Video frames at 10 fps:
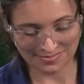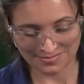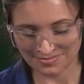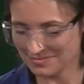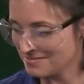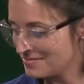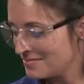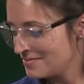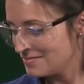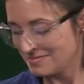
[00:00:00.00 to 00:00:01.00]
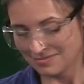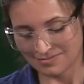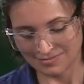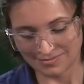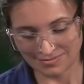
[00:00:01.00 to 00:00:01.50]

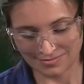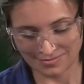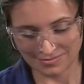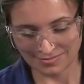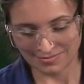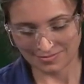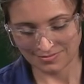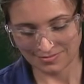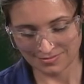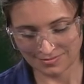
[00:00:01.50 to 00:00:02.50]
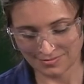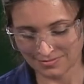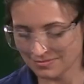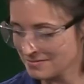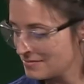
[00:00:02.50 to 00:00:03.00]
[no speech]